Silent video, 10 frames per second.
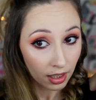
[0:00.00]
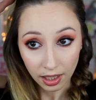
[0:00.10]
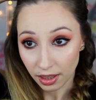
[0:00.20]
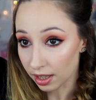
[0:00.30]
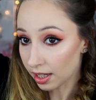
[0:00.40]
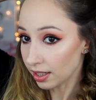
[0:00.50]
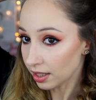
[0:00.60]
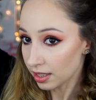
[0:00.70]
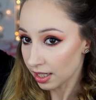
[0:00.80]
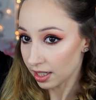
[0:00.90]
and then
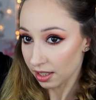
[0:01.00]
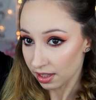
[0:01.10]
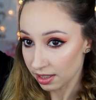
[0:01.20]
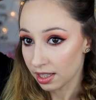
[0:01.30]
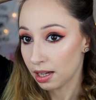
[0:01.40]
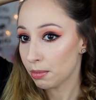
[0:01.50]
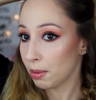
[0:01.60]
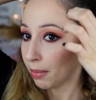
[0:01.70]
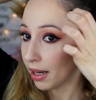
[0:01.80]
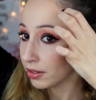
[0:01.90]
I take the same
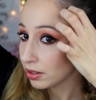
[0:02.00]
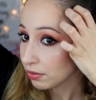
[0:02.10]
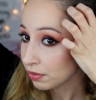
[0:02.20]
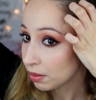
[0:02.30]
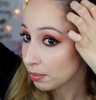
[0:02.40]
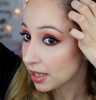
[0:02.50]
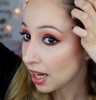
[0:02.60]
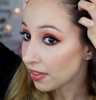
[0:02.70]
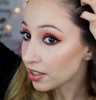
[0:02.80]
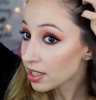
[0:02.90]
amount from the
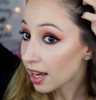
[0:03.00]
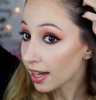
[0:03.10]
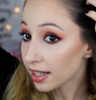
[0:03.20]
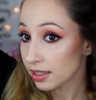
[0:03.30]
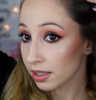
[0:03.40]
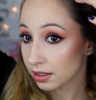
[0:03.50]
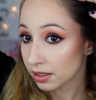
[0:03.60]
other side,